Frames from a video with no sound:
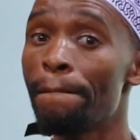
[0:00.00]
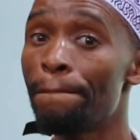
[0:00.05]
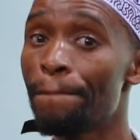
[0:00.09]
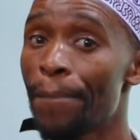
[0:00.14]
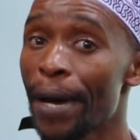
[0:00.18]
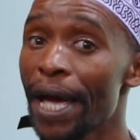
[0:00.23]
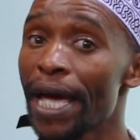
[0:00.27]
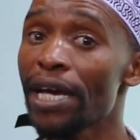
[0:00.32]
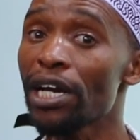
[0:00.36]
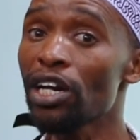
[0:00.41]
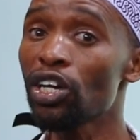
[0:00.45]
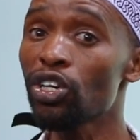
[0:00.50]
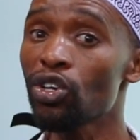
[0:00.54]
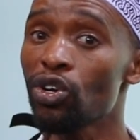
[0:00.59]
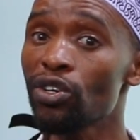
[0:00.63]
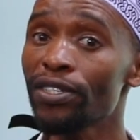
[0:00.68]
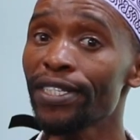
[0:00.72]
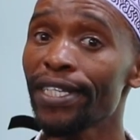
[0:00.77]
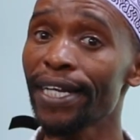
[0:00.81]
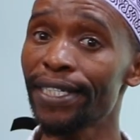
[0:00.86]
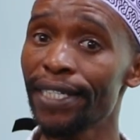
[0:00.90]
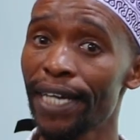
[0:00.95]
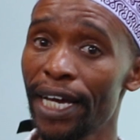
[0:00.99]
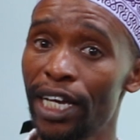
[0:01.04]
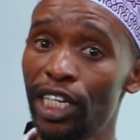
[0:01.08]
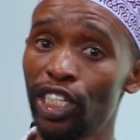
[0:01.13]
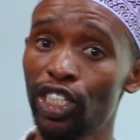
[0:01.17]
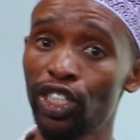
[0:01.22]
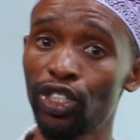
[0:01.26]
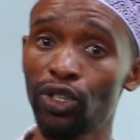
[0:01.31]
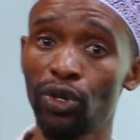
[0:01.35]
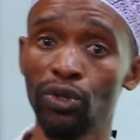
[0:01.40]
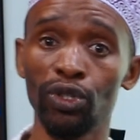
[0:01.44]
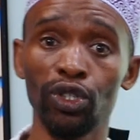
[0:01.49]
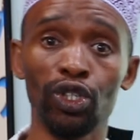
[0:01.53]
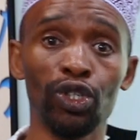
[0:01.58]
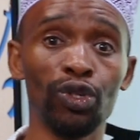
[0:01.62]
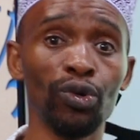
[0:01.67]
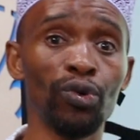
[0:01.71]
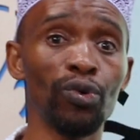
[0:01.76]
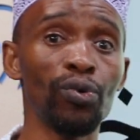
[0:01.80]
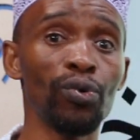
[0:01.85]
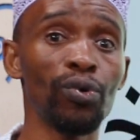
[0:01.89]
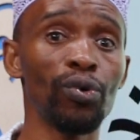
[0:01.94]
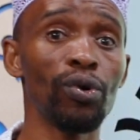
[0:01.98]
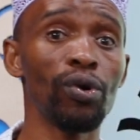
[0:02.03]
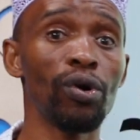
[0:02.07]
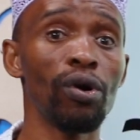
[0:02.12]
Pay close attention to